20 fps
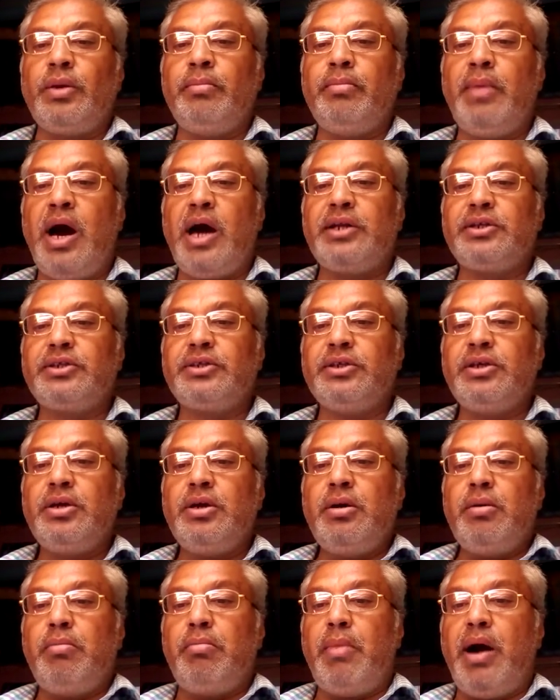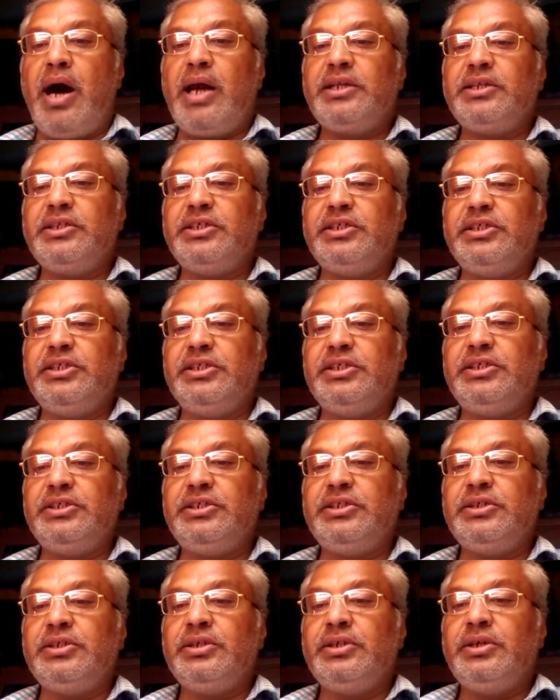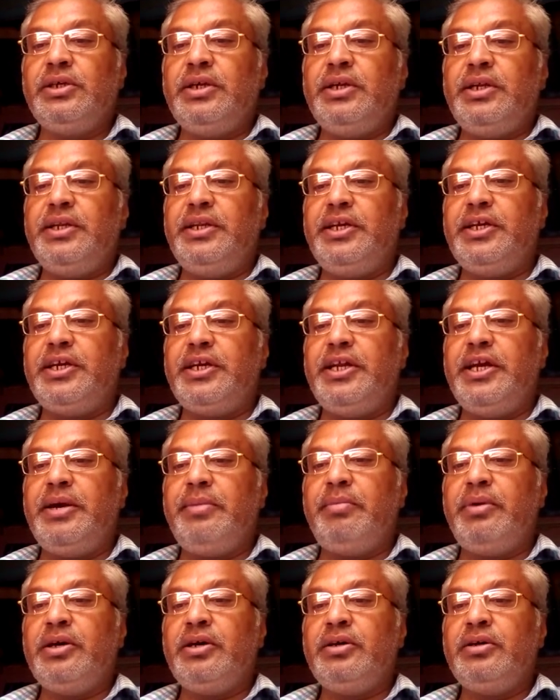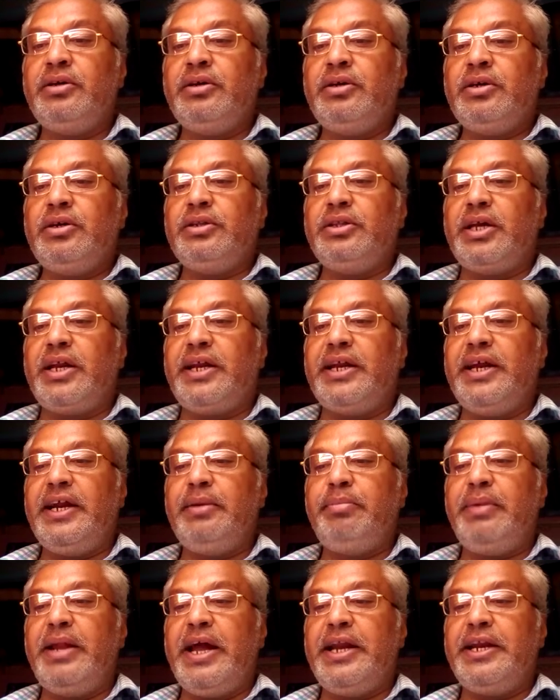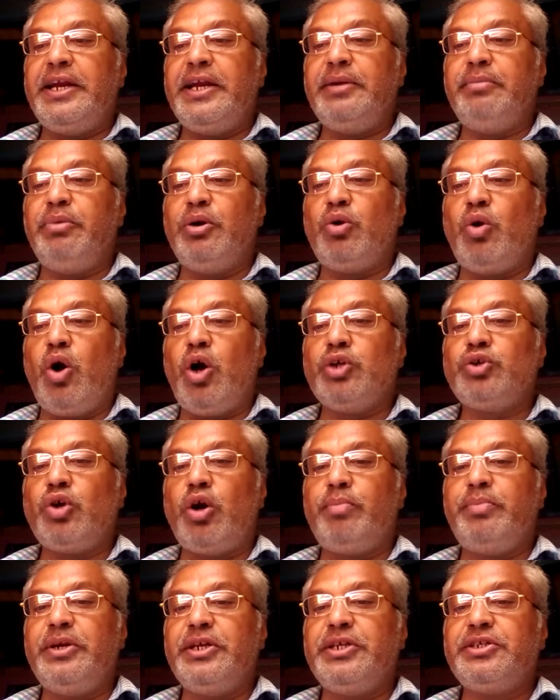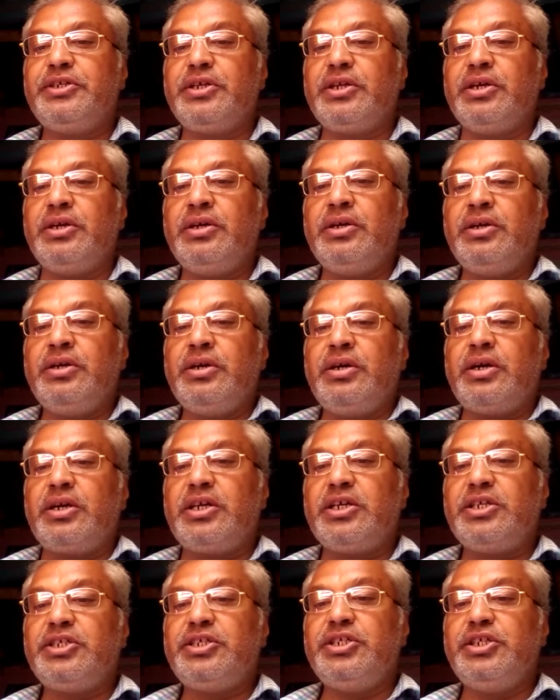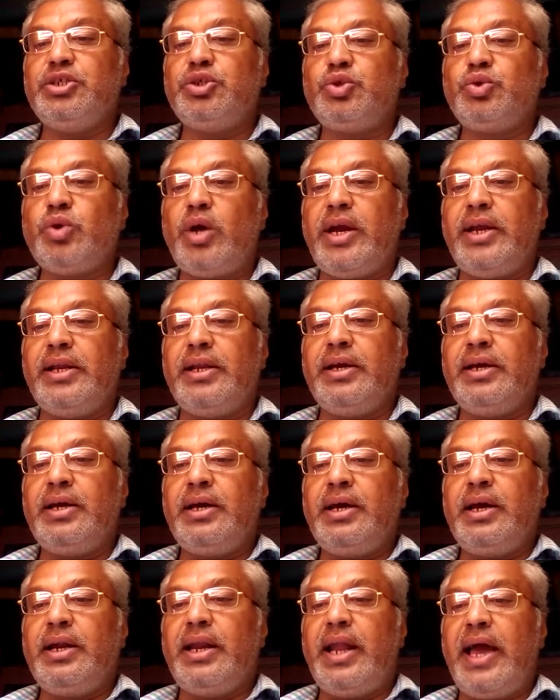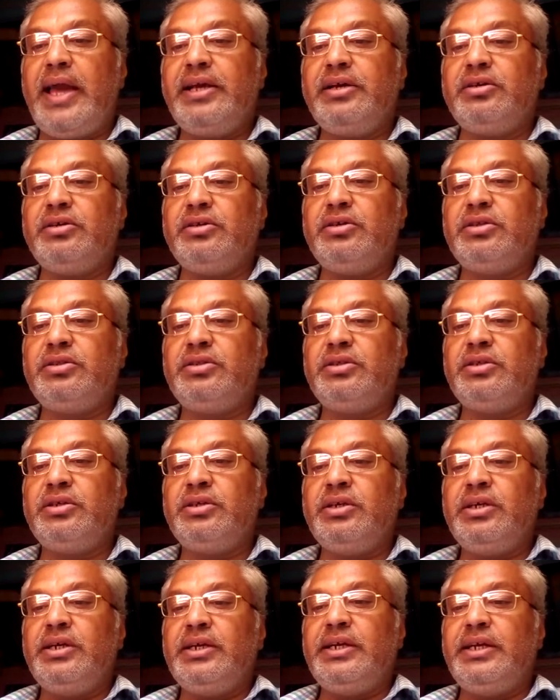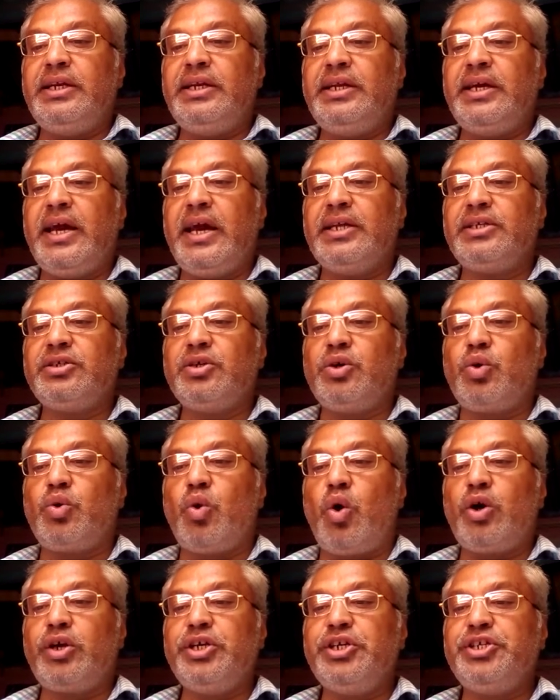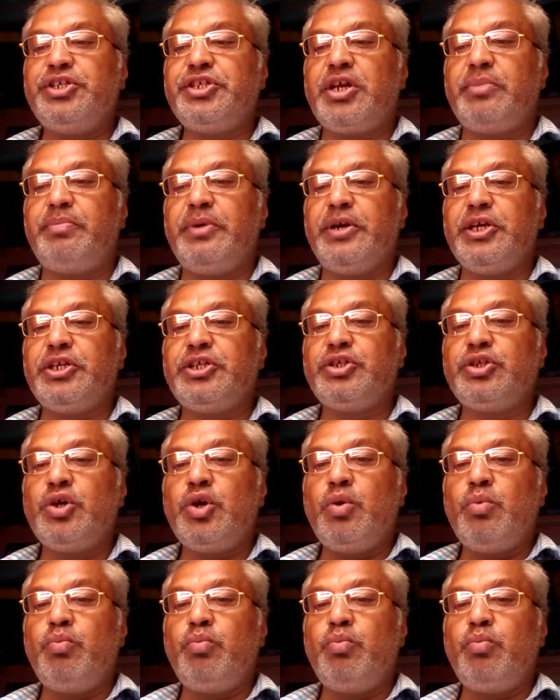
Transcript: Mars. Mars is nicknamed the red planet because of its rusty soil. Like Earth, it has a rocky surface,